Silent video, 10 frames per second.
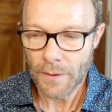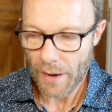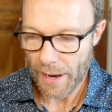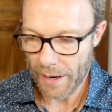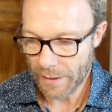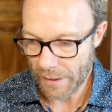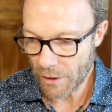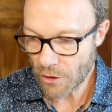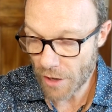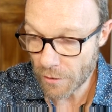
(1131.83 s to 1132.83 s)
And
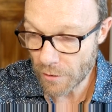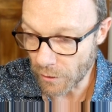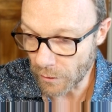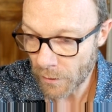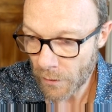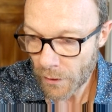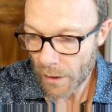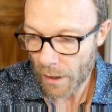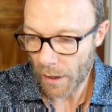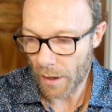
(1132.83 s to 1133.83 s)
in general,
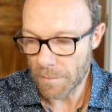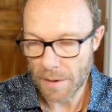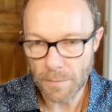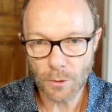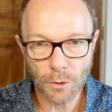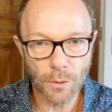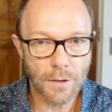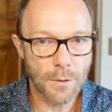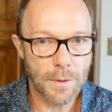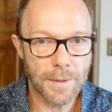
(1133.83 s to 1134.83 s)
men will talk
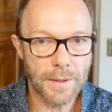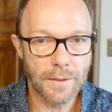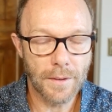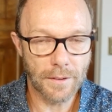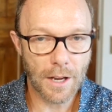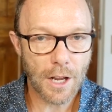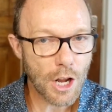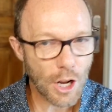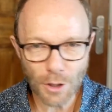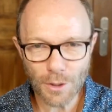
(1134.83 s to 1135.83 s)
over women. There's a
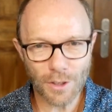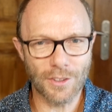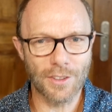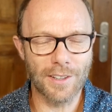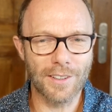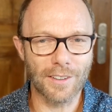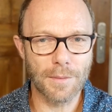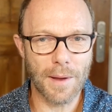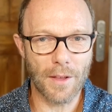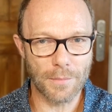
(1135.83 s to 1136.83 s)
load of statistics
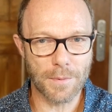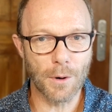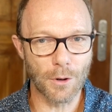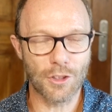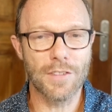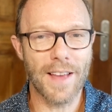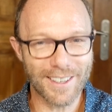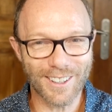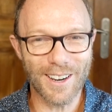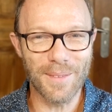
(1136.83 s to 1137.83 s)
about the proportion of
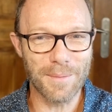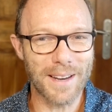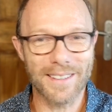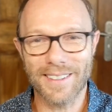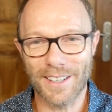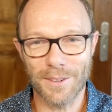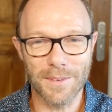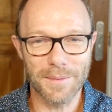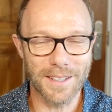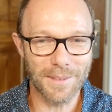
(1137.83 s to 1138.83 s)
airtime that men take
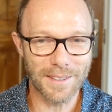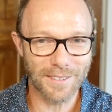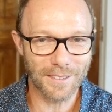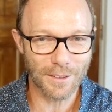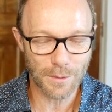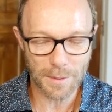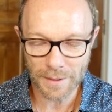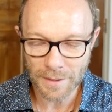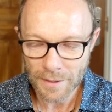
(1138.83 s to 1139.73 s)
in meetings over women.